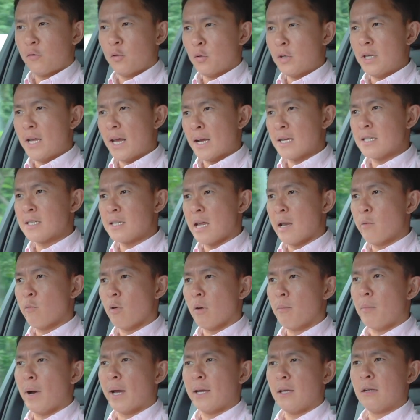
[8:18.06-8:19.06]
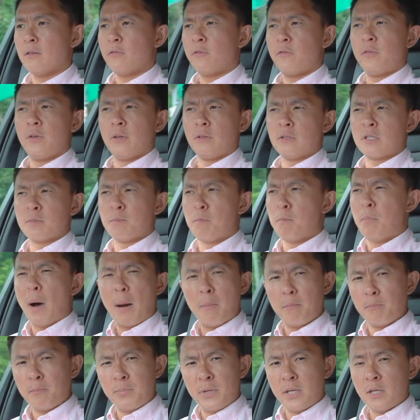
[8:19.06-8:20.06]
to the extent whereby it feels
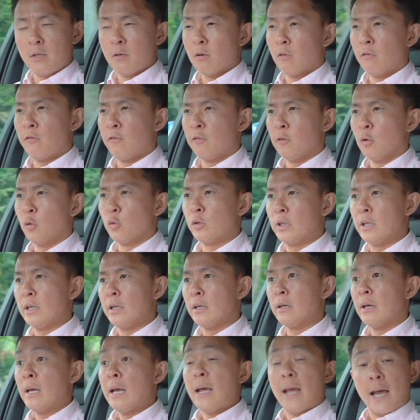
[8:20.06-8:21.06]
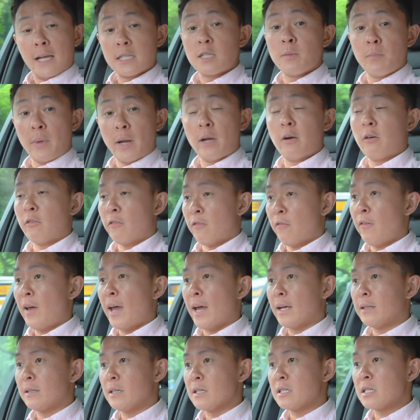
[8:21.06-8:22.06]
bumpy or floaty. As a matter of
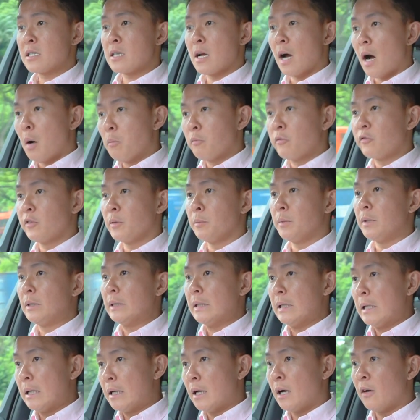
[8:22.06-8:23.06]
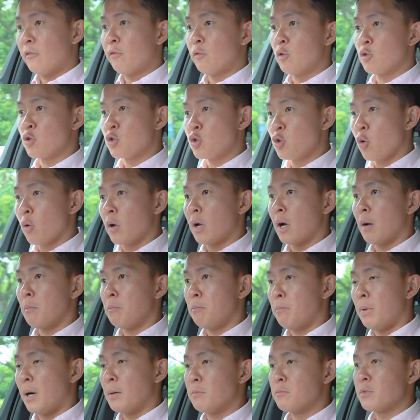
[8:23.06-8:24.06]
fact, it's comfortable enough to soak up
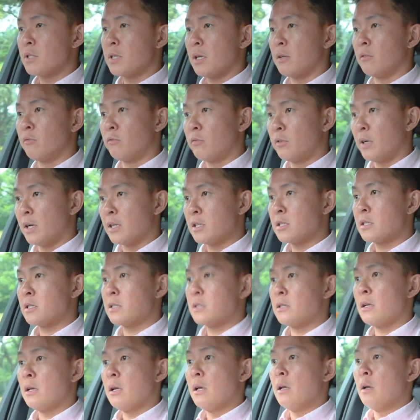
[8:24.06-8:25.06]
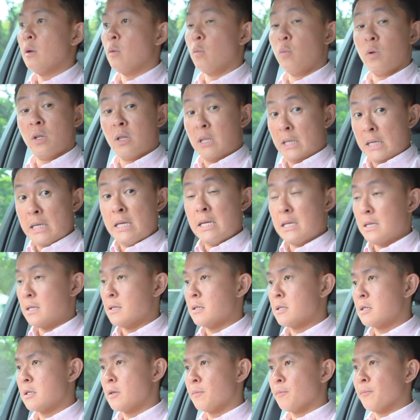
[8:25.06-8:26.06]
bumps and ruts with
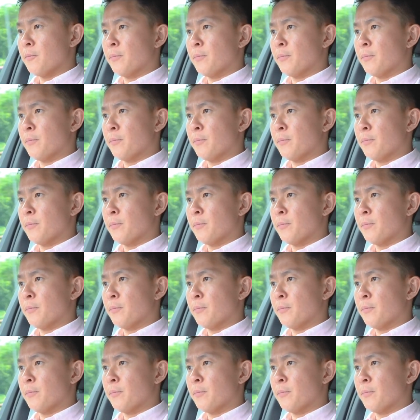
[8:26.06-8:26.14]
ease.